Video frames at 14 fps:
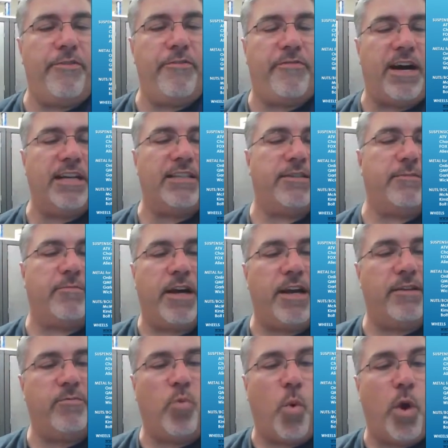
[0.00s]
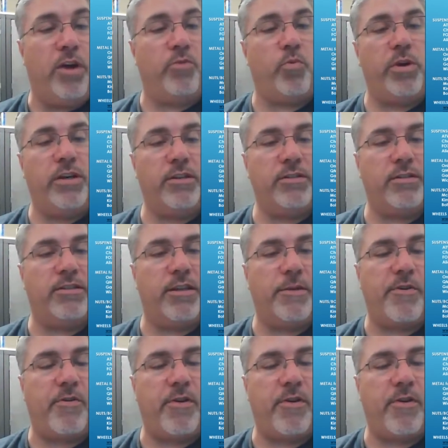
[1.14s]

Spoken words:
find some like weld wheels and Summit